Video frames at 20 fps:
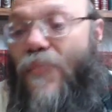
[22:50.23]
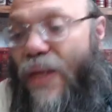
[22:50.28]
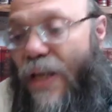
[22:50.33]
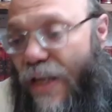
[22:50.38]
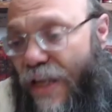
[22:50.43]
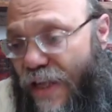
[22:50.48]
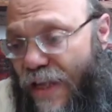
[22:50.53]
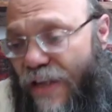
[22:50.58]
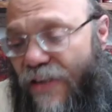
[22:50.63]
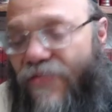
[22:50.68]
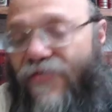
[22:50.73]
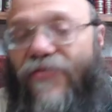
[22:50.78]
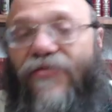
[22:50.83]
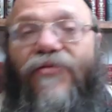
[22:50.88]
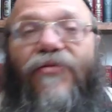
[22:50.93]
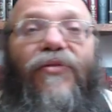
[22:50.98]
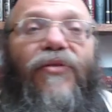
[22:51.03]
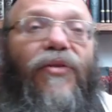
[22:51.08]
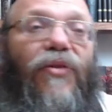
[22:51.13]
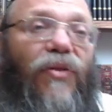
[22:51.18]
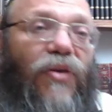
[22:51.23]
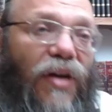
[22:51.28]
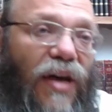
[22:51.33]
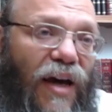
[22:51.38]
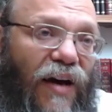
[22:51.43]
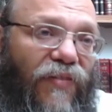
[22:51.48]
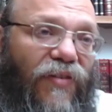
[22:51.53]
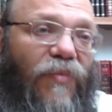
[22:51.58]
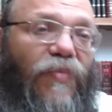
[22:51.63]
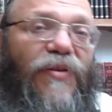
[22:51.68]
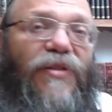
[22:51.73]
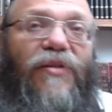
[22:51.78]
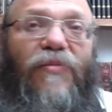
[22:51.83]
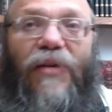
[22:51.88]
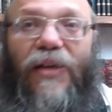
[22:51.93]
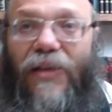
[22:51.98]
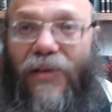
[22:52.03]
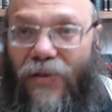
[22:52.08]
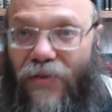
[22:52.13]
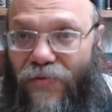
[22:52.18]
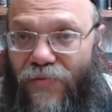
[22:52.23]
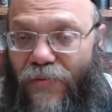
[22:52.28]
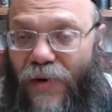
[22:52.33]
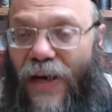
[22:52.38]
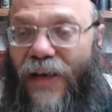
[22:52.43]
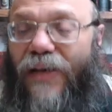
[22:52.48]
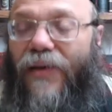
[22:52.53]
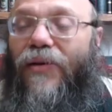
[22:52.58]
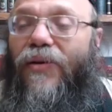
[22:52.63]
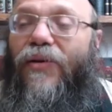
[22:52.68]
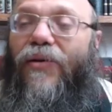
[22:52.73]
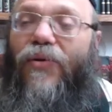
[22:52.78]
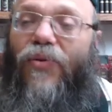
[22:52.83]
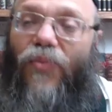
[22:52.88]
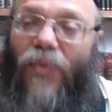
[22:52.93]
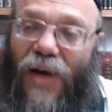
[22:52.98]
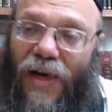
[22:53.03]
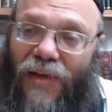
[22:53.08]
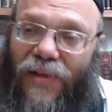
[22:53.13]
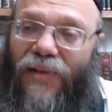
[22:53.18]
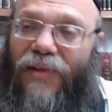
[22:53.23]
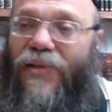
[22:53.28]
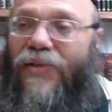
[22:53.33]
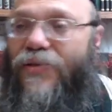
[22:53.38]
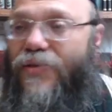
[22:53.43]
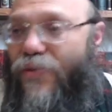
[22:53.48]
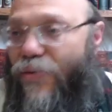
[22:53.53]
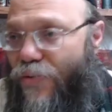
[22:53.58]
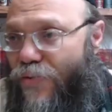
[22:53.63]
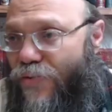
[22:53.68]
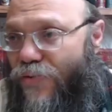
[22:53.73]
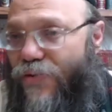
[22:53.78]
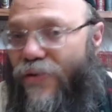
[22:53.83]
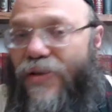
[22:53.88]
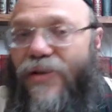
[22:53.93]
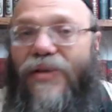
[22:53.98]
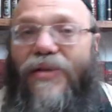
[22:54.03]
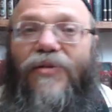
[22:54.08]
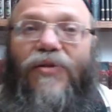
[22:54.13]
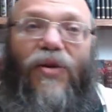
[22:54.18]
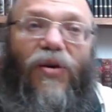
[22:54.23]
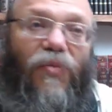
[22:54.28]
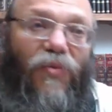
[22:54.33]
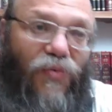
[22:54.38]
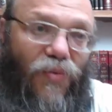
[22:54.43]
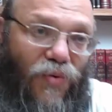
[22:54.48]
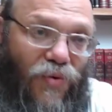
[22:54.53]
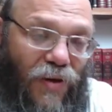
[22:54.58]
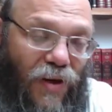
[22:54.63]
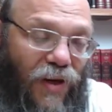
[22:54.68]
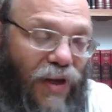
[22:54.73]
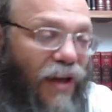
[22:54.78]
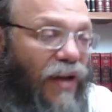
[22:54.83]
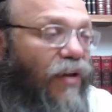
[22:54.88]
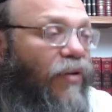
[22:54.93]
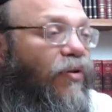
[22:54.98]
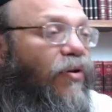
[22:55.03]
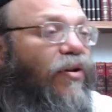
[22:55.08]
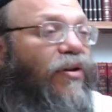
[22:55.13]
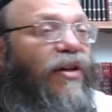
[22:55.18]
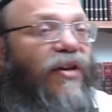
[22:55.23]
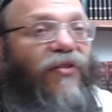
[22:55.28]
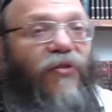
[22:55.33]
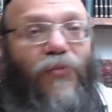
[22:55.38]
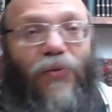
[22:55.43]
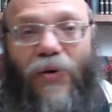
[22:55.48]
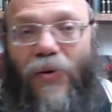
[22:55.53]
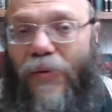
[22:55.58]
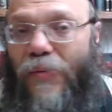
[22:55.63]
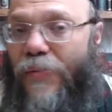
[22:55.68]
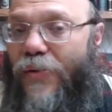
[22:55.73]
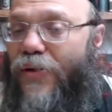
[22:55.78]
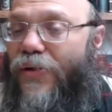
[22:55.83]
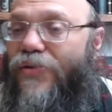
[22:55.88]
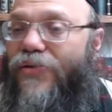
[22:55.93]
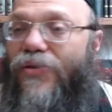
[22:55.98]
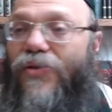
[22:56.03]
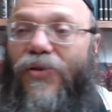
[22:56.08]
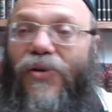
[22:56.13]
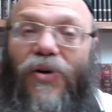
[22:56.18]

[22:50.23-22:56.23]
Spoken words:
If you have the possibility of buying wine that is kosher, that is not mevushal, and you don't have a problem because